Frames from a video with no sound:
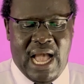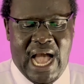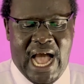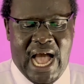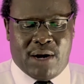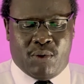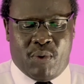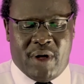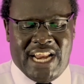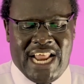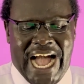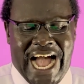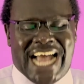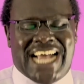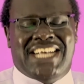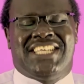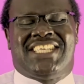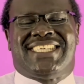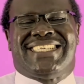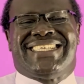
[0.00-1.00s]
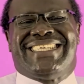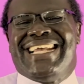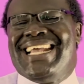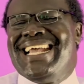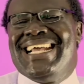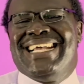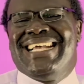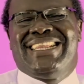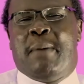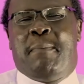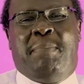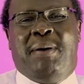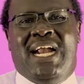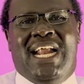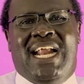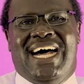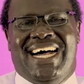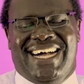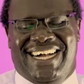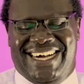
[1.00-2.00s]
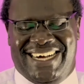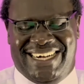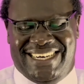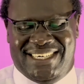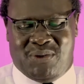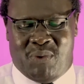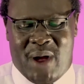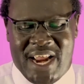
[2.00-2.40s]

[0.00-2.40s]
And when I see the blood,